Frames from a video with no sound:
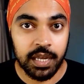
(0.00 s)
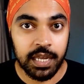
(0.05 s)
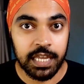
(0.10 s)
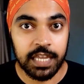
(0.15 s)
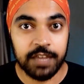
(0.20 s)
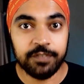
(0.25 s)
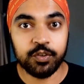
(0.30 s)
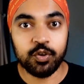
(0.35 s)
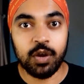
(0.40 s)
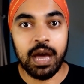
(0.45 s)

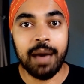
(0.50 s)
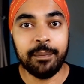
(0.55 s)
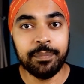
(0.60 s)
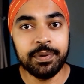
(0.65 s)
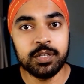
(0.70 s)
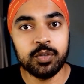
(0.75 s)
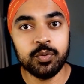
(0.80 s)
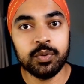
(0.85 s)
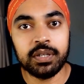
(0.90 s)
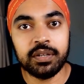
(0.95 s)
If you
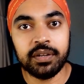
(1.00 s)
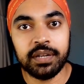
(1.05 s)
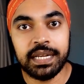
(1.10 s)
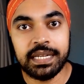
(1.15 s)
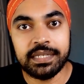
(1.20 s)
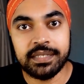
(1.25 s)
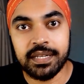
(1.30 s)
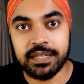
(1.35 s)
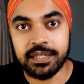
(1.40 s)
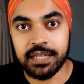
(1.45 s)
happen to
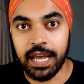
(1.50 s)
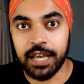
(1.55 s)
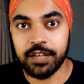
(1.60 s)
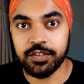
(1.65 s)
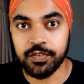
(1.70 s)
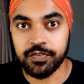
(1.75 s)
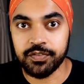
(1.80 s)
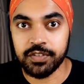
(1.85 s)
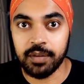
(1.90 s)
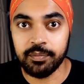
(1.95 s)
increase the size
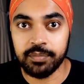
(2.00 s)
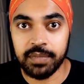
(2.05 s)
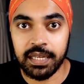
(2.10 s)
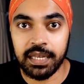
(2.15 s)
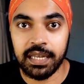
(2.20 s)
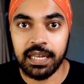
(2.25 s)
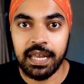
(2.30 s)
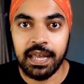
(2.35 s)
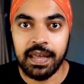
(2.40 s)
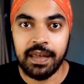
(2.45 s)
of
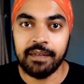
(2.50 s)
something,